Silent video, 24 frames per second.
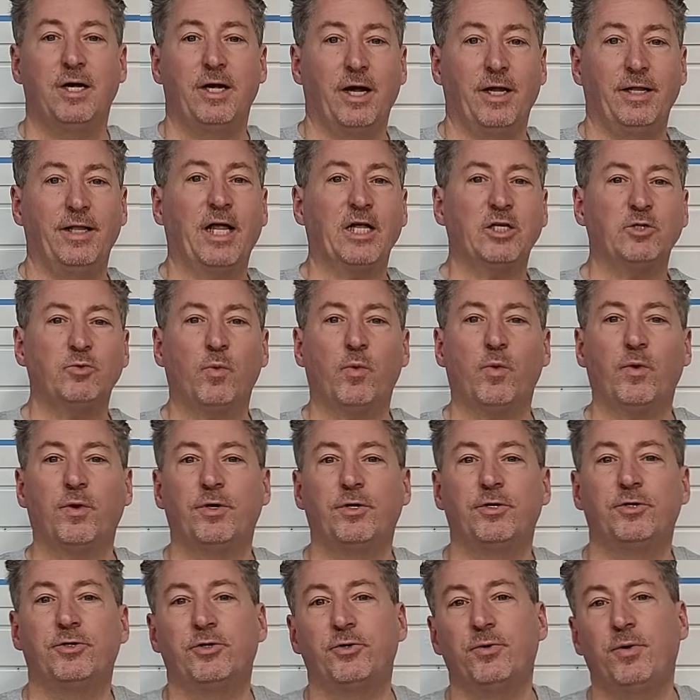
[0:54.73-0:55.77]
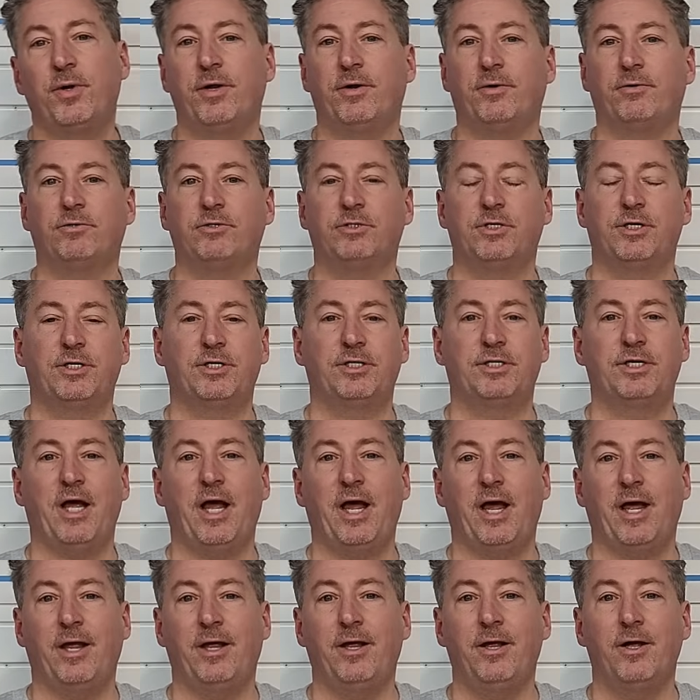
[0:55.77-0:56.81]
And that's what we're going to do here
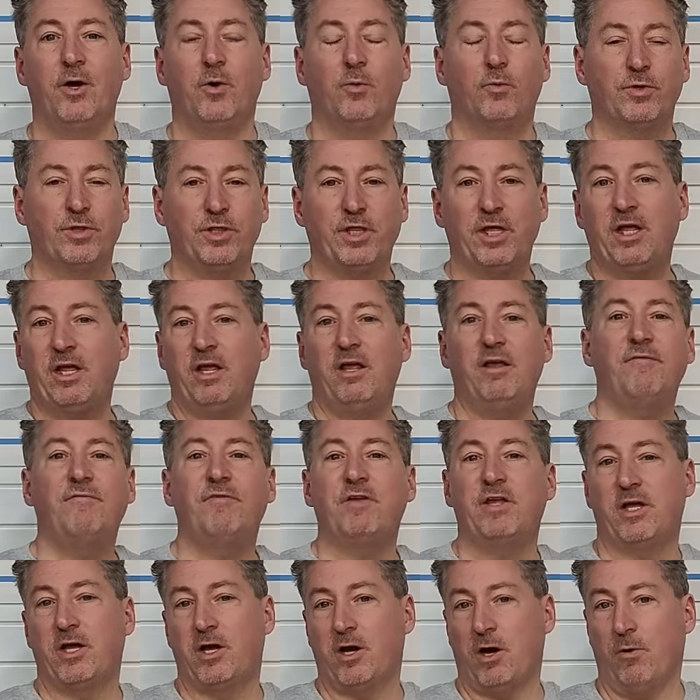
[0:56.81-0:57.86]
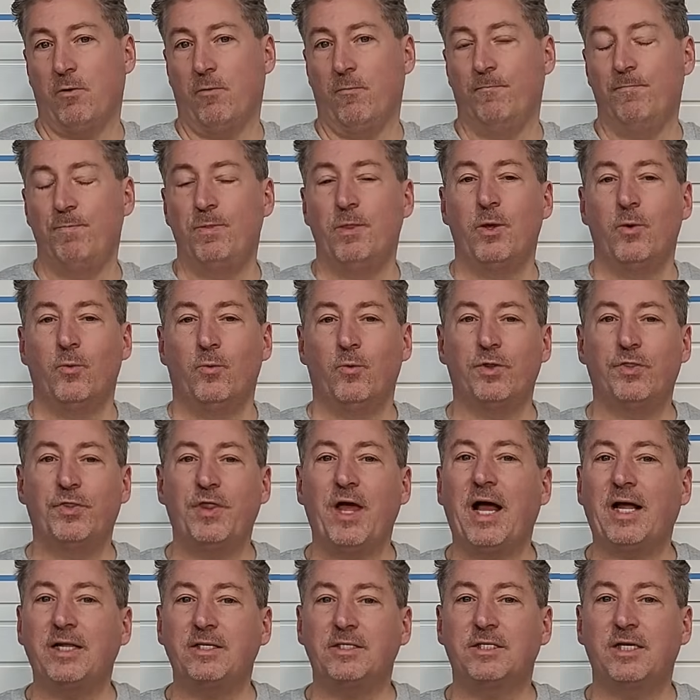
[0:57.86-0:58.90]
today with the Eviqo. With
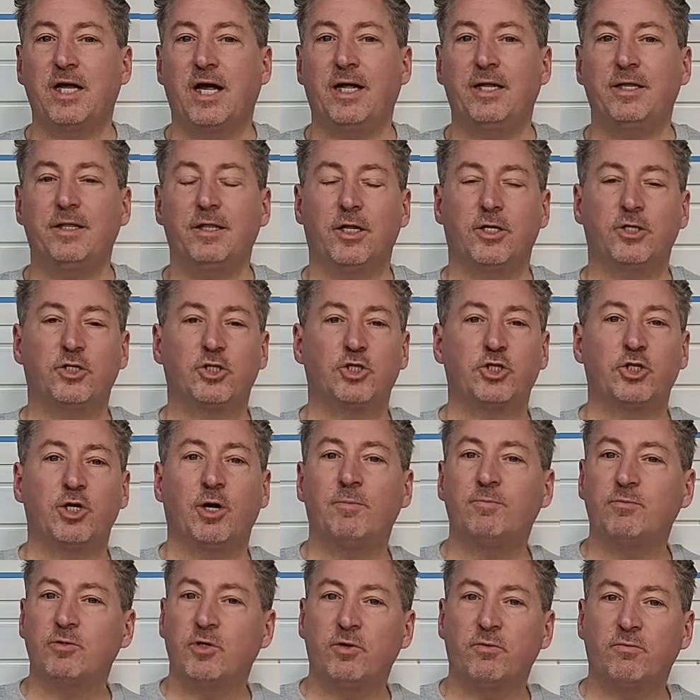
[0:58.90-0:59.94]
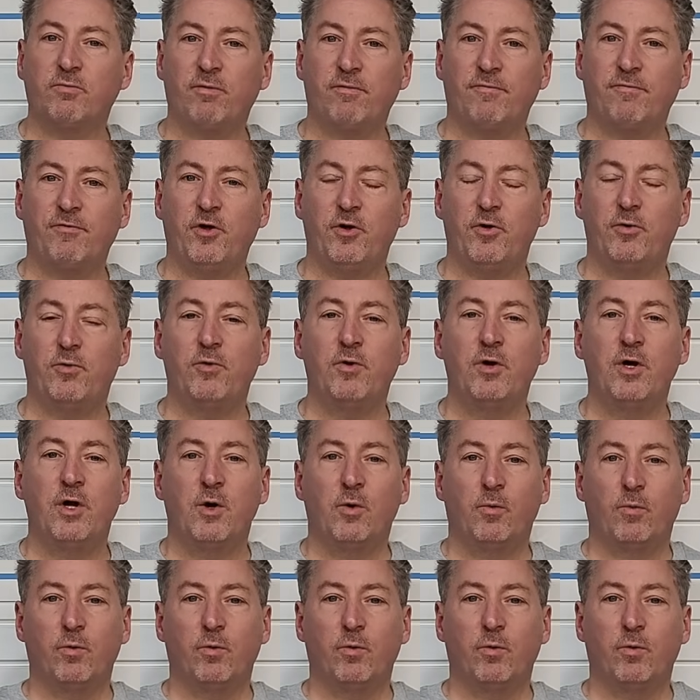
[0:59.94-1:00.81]
that said, let's jump to the review.